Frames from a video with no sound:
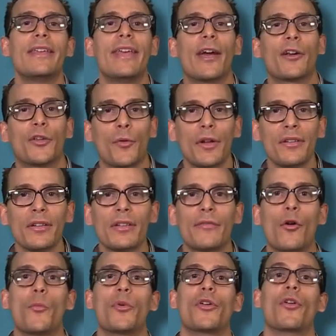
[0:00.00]
Characteristics of
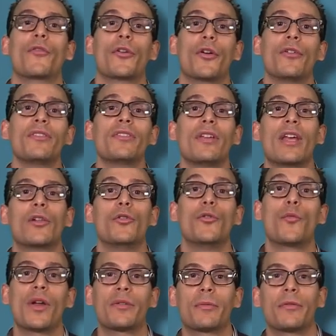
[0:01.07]
opioid overdose
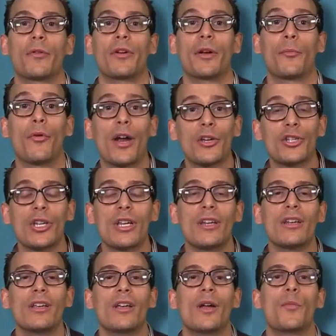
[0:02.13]
include respiratory
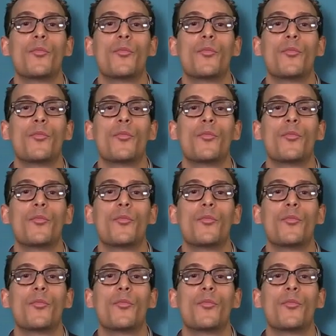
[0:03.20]
depression,